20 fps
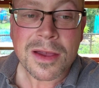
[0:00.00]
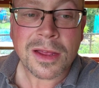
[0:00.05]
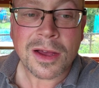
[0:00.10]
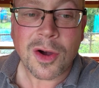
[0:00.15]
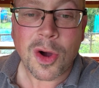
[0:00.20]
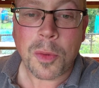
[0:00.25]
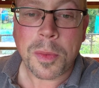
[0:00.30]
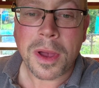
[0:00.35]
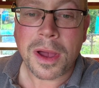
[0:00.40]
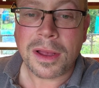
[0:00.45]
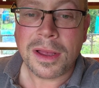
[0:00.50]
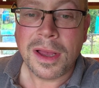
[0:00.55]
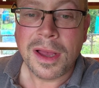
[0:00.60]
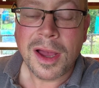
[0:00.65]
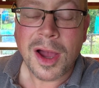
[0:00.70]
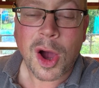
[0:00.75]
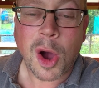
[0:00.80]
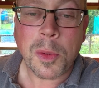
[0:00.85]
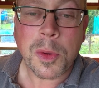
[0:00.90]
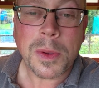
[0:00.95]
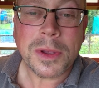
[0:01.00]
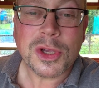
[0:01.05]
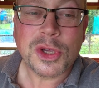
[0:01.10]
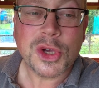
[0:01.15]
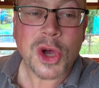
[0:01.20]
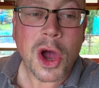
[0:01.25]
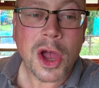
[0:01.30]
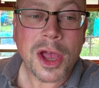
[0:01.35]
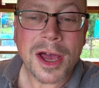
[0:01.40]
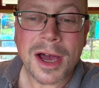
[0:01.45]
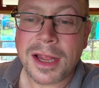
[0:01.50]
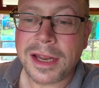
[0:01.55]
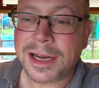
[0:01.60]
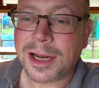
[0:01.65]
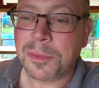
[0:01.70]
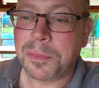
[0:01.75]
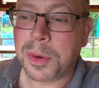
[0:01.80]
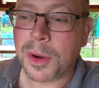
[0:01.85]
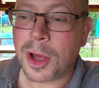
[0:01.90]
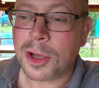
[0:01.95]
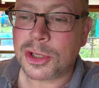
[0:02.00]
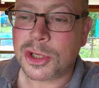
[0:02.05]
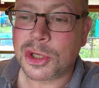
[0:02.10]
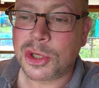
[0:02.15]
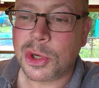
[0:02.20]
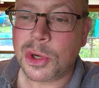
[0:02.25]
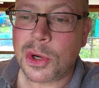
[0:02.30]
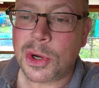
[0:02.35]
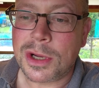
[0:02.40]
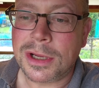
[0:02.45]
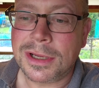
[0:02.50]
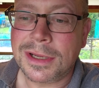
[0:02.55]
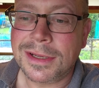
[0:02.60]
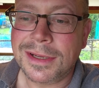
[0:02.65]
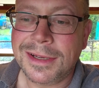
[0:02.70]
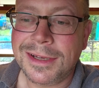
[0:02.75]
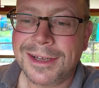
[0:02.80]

I hope you enjoy our little plot tour.